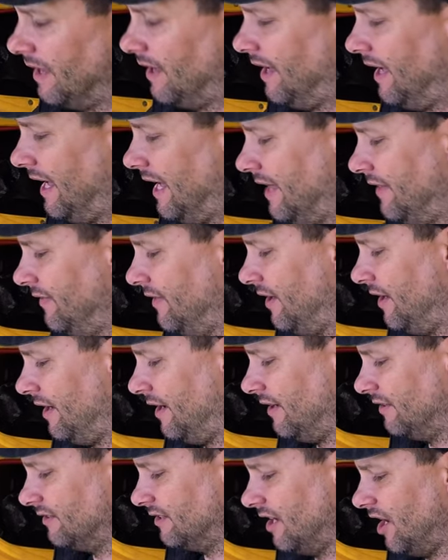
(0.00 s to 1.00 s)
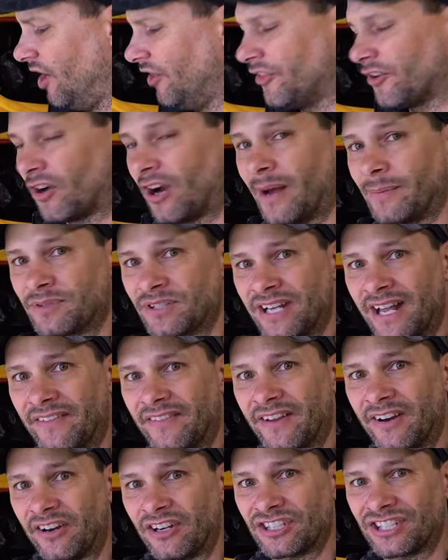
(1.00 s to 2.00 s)
And the other option out
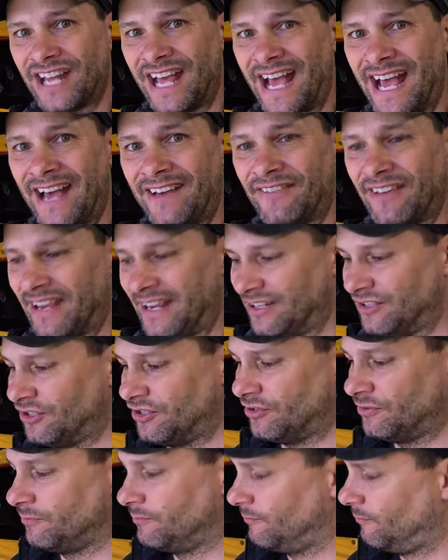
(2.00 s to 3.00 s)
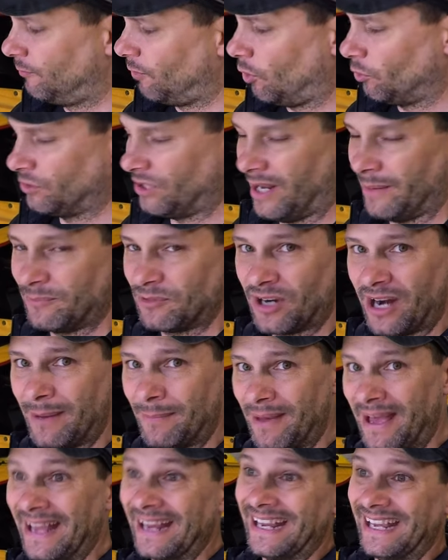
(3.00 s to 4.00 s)
there is to have a roll top dry
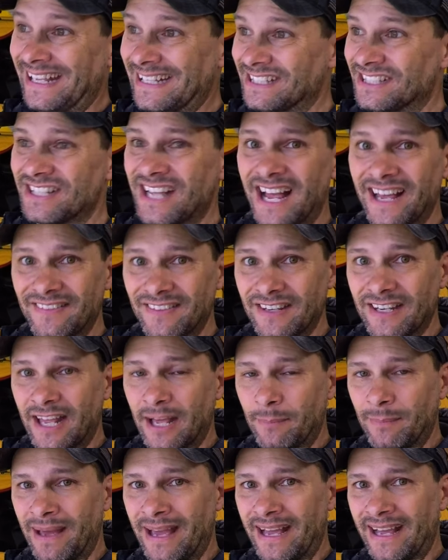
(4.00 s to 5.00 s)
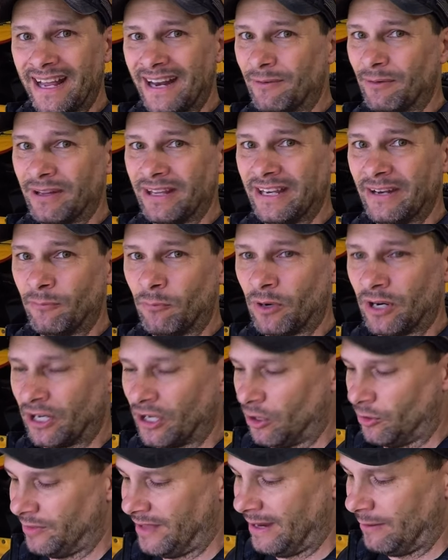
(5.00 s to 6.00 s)
bag inside the deck bag. I really didn't want to
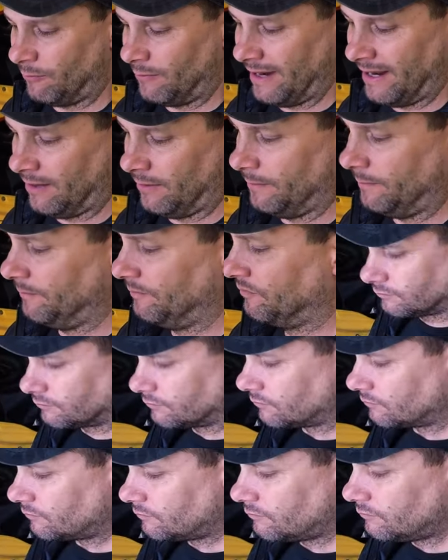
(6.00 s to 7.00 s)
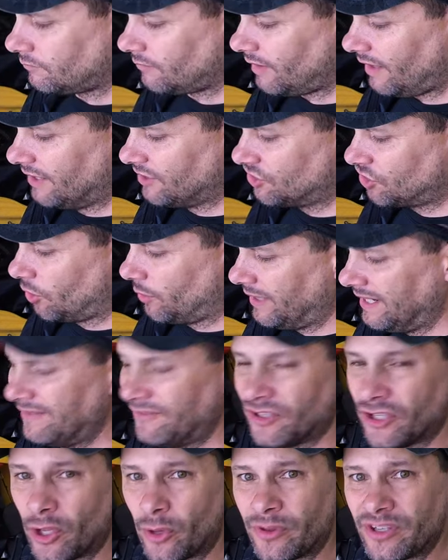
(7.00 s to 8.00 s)
go that route. And so
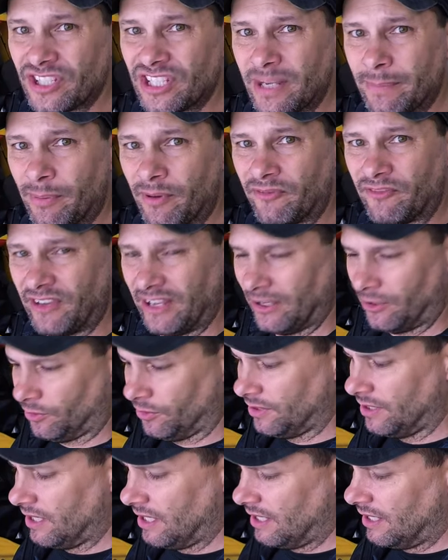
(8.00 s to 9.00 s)
even though the zipper failed,